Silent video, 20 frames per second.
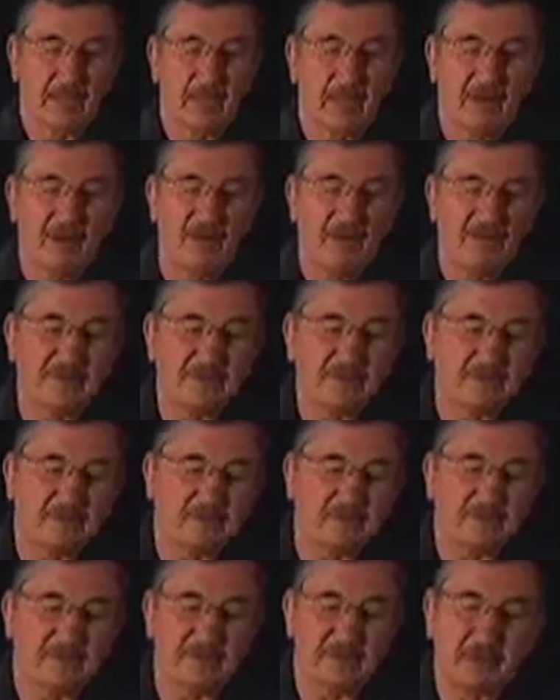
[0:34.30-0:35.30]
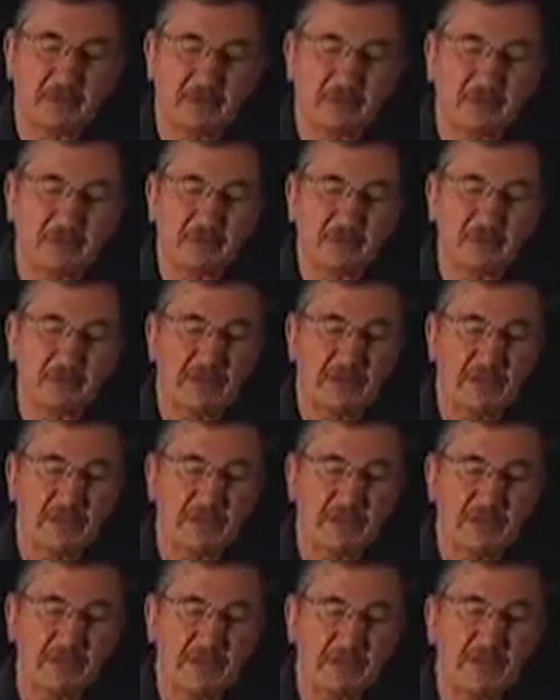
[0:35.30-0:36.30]
Oftentimes we go out there and we
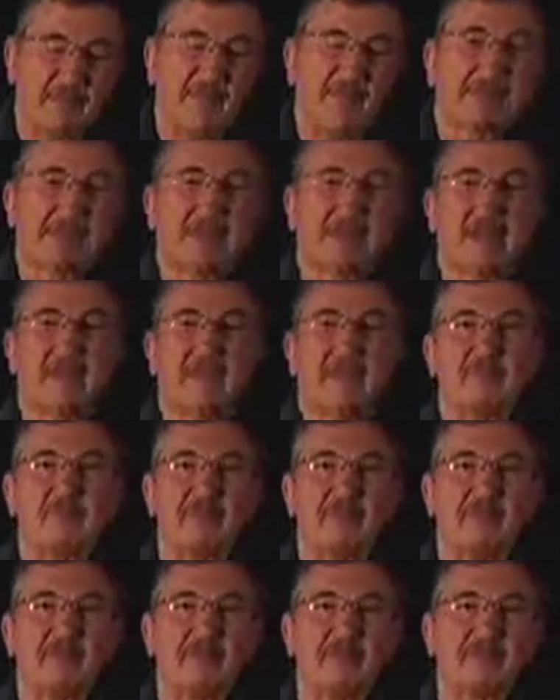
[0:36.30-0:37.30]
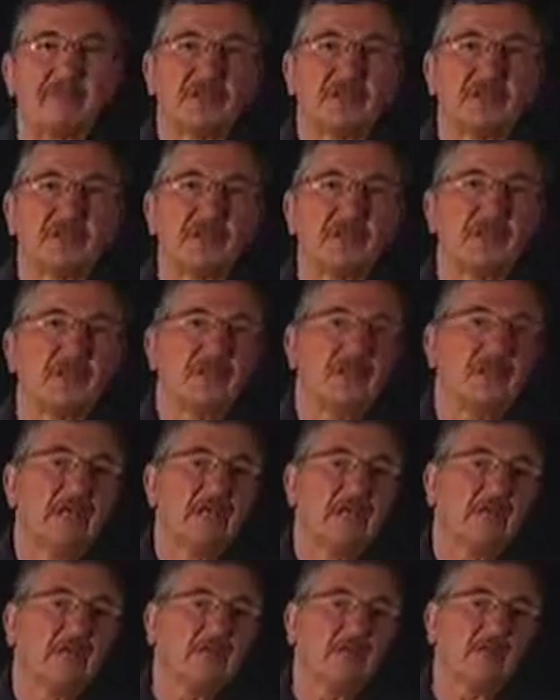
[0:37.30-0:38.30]
make a pesticide application
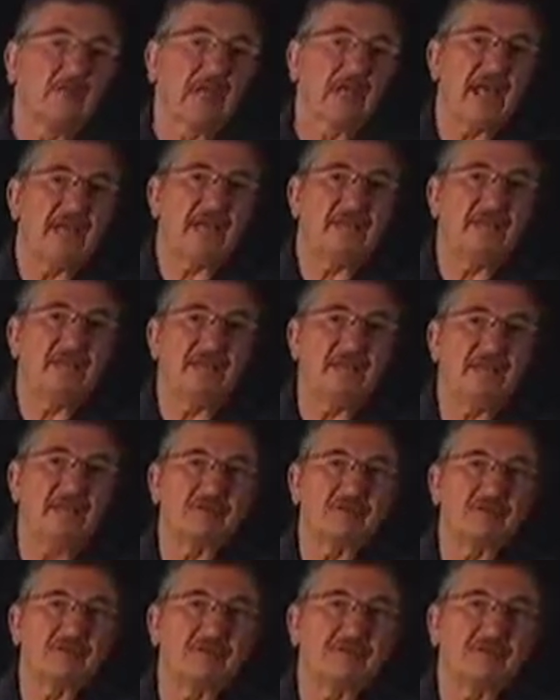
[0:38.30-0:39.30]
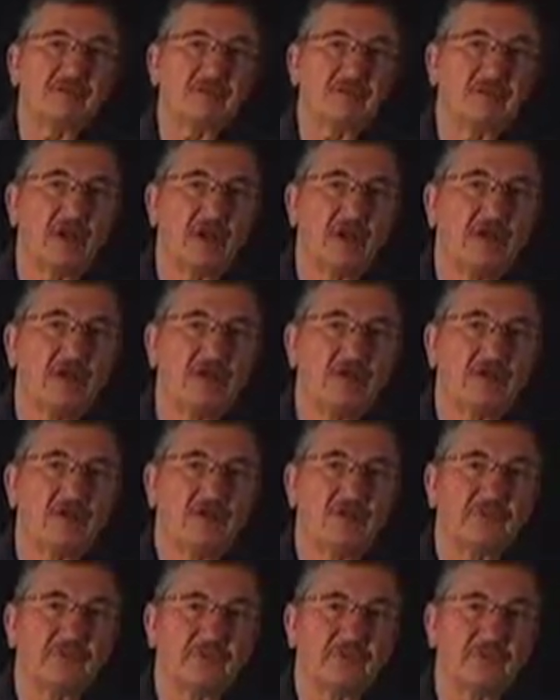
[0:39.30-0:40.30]
and perhaps the results are not what you
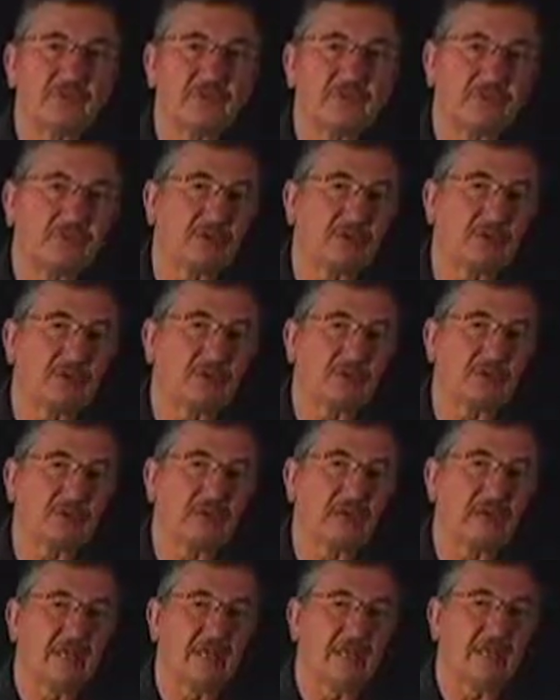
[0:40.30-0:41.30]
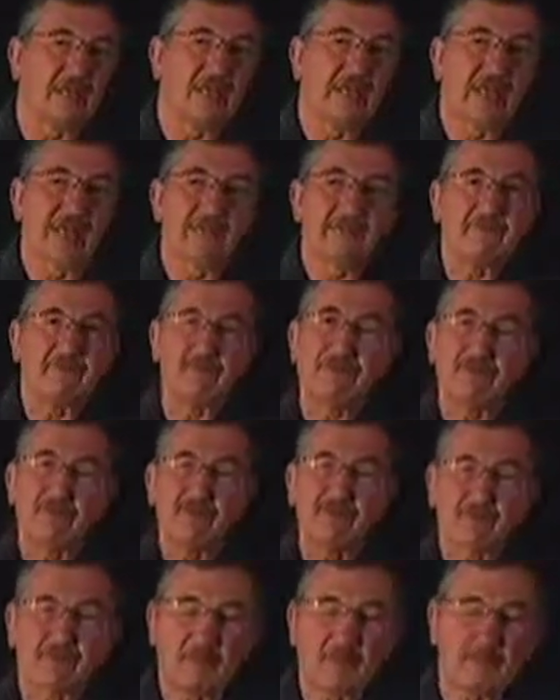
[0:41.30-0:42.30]
thought they should be. Have you ever
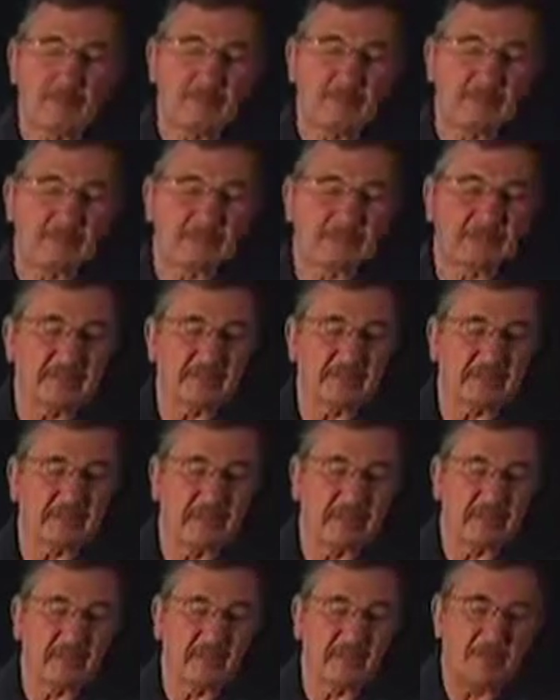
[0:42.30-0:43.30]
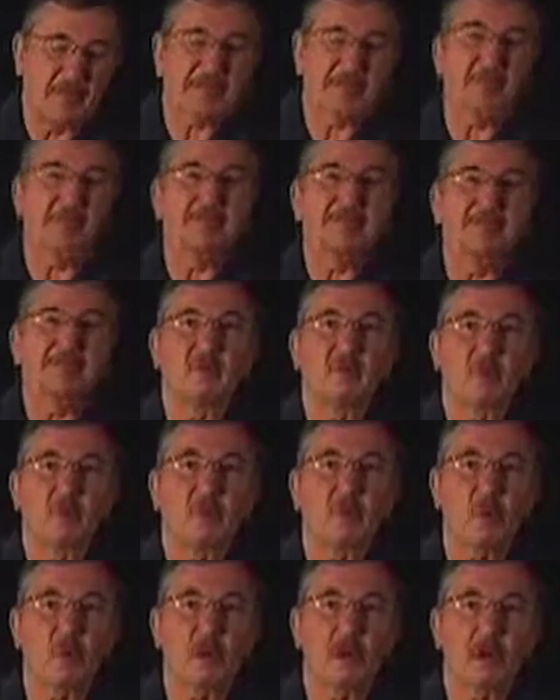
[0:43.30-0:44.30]
looked back and said, well, maybe it was the
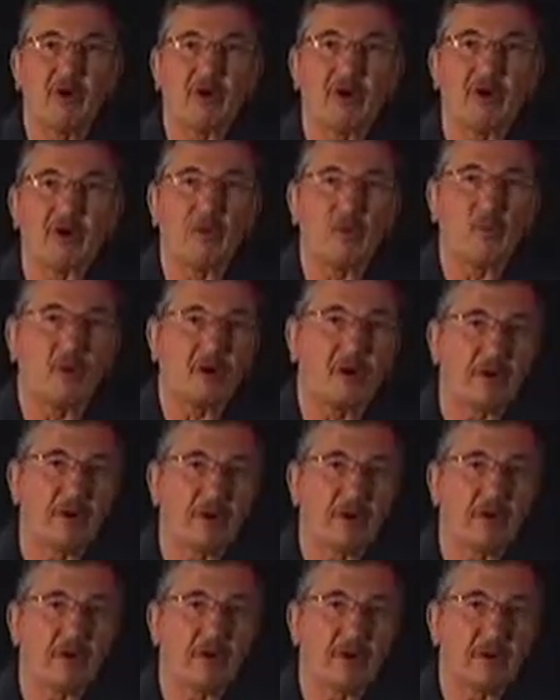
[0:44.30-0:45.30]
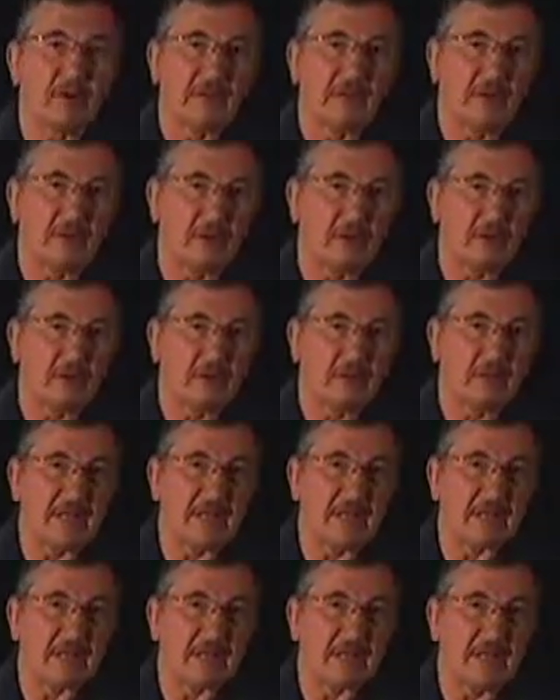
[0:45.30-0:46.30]
quality of the water that I put in
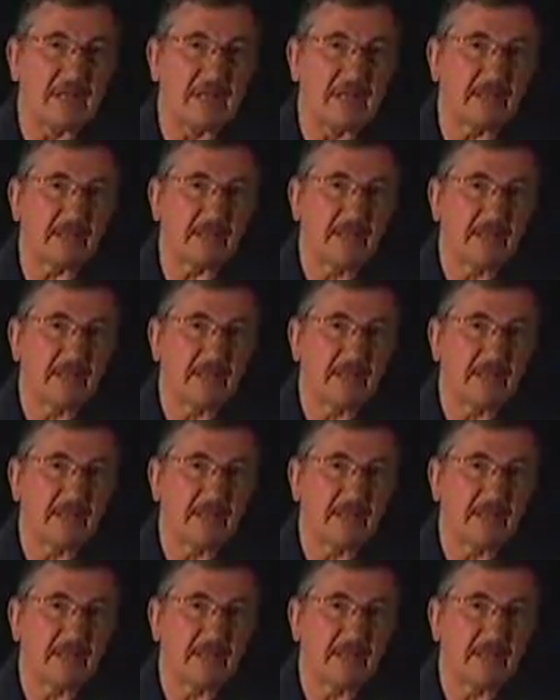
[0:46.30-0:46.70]
that tank?